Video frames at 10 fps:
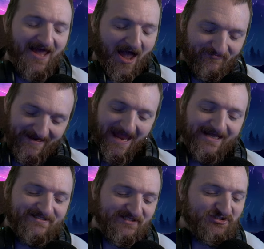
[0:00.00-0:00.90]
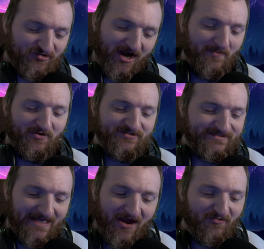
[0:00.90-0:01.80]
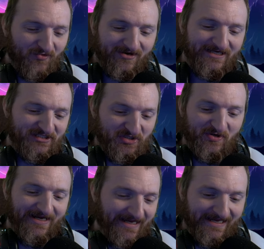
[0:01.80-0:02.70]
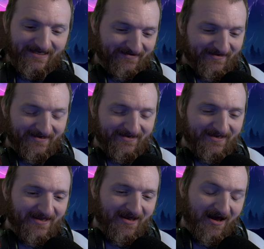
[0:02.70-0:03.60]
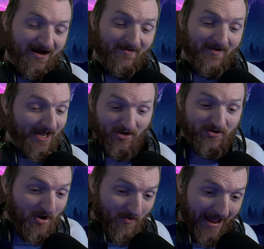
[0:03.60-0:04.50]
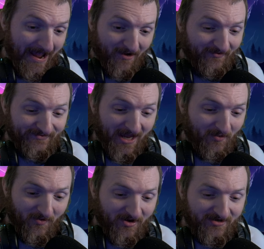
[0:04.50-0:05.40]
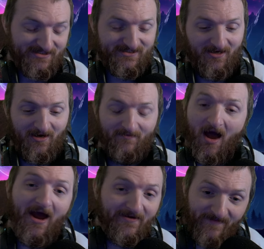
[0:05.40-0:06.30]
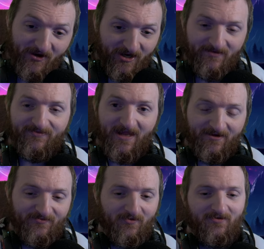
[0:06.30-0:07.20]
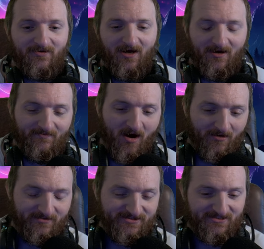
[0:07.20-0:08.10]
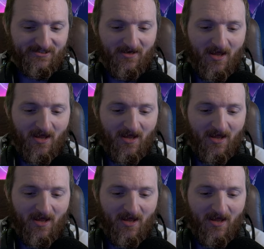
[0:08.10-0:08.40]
I've gained subscribers, not really doing anything. Um, I don't know how that works. Um, I am very thankful, um, obviously,